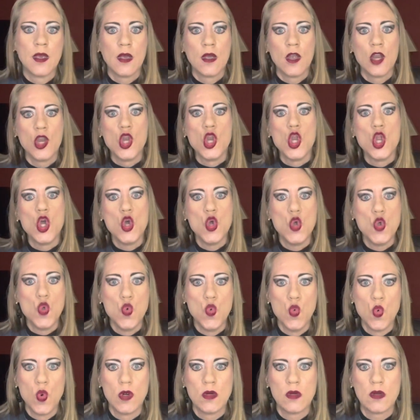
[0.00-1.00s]

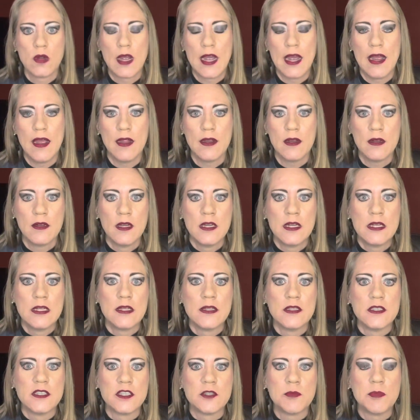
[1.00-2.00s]
New, okay?
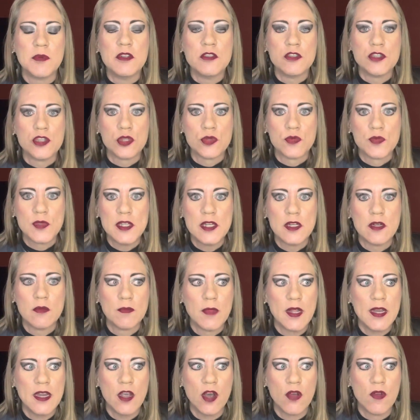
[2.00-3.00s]
The spiritual realm,
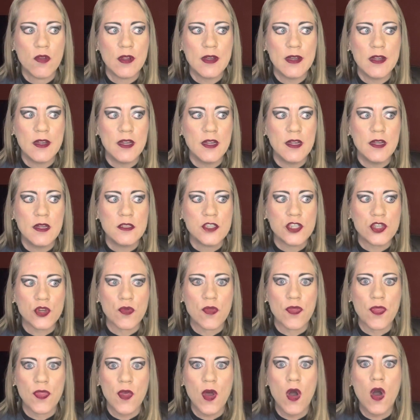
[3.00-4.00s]
you know, it, it's your
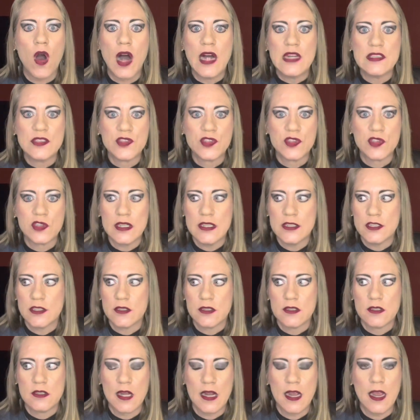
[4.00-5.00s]
thoughts.
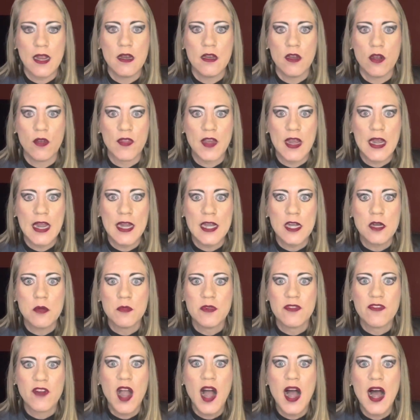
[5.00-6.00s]
It the you know, the kingdom
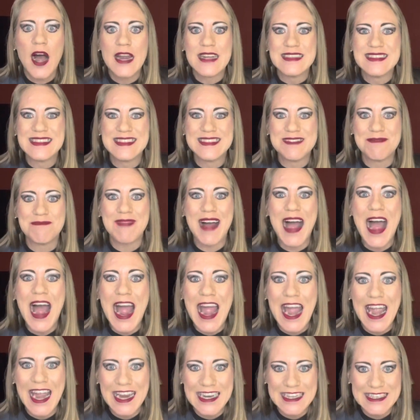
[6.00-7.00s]
of God is the
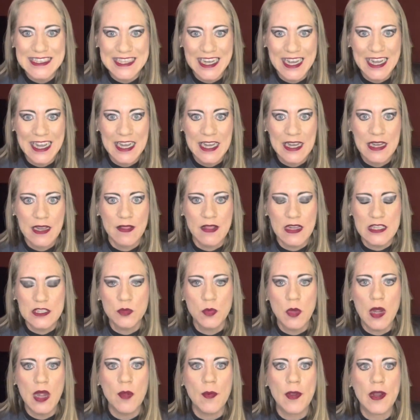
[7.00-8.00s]
mind. That's
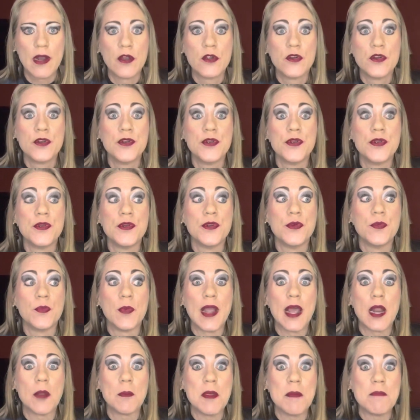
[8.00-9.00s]
why we learn. We
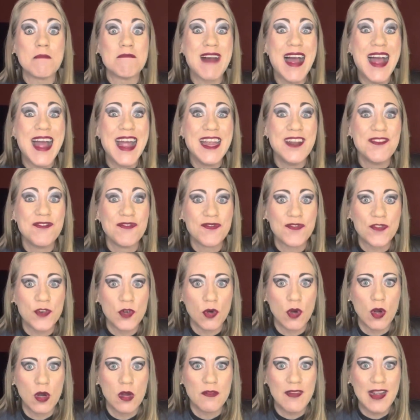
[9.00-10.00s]
got to be
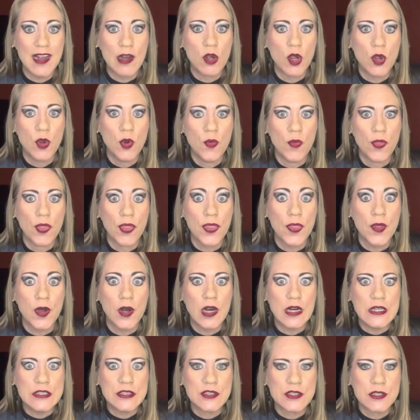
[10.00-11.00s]
mindful of our own
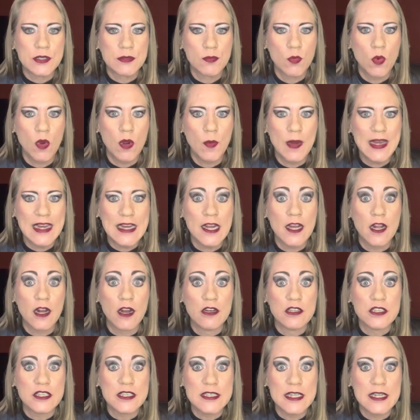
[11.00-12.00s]
thoughts, what we tell
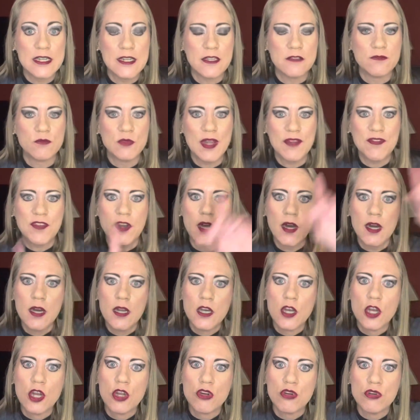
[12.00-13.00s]
ourselves. We have to
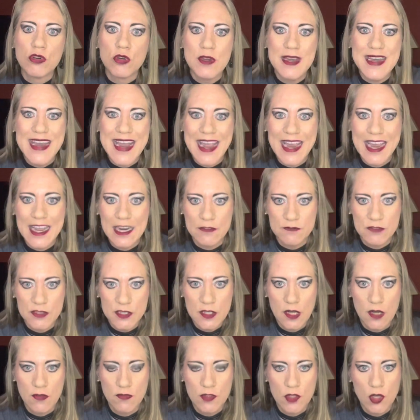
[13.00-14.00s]
unlearn negative
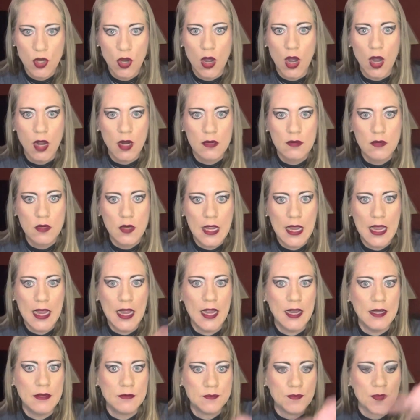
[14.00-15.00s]
self-talk,
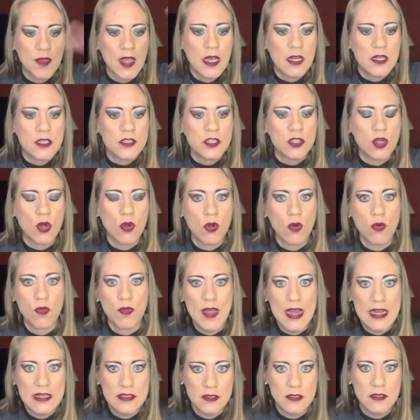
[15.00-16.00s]
okay? So
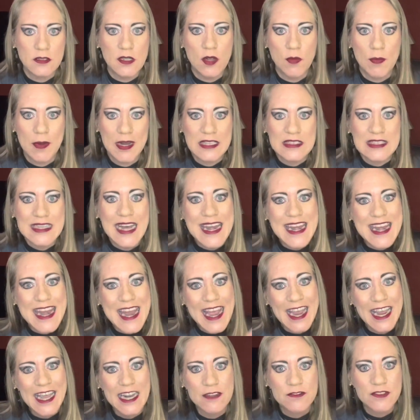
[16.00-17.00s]
that's, yeah, because that
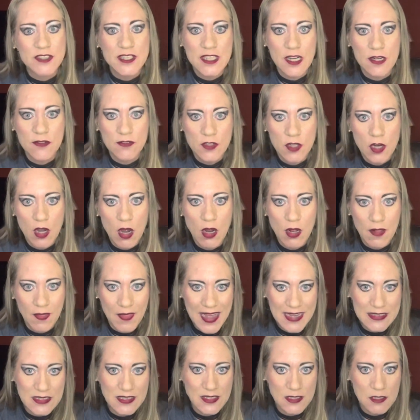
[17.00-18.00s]
negative self-talk,
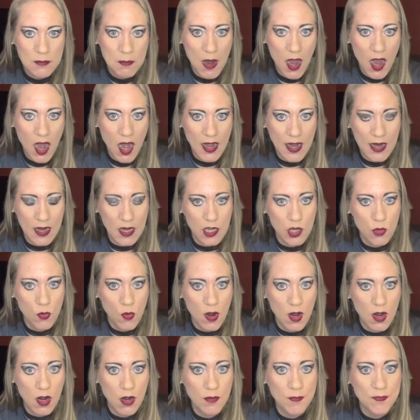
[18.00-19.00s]
that's demonic, you
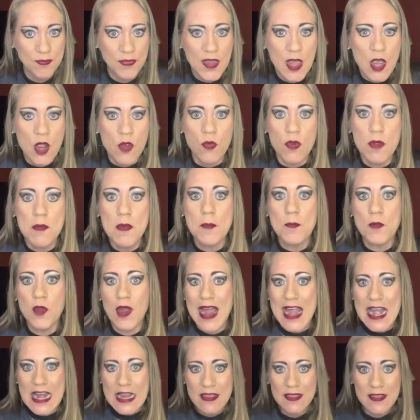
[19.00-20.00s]
all. Remember,
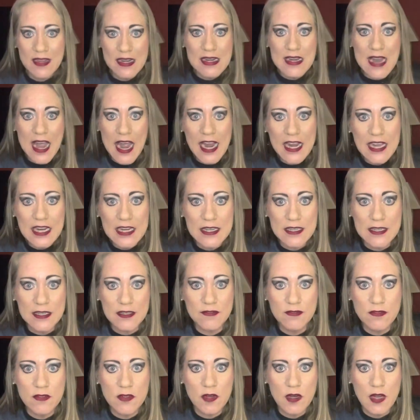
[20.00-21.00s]
anything
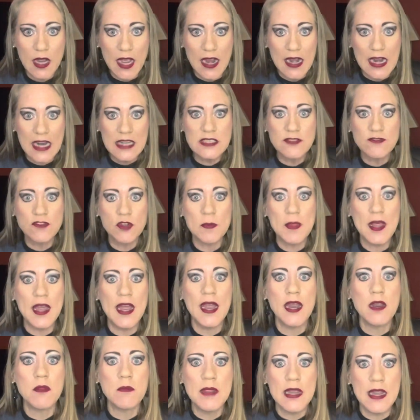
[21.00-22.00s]
negative Okay, that's from the
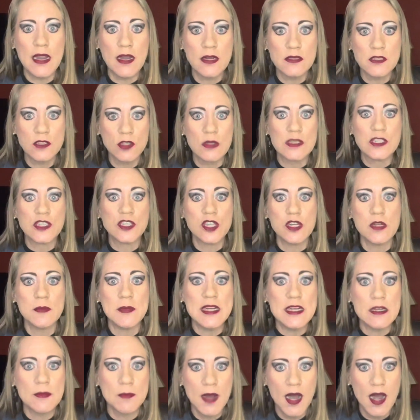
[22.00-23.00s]
enemy. So it's gonna be
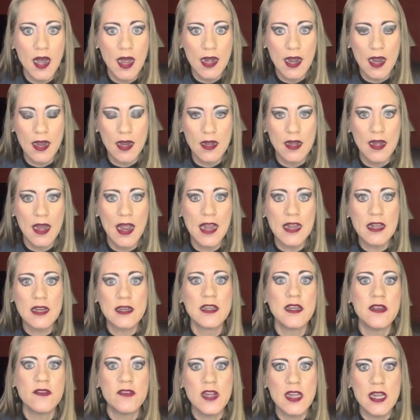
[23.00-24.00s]
demonic.
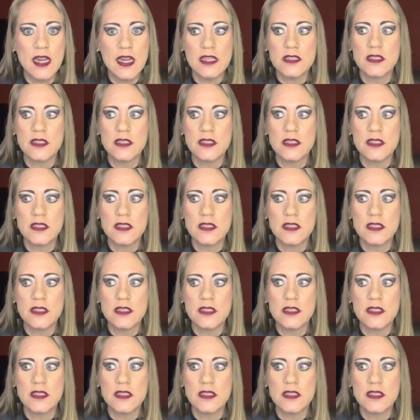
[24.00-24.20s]
Negativity is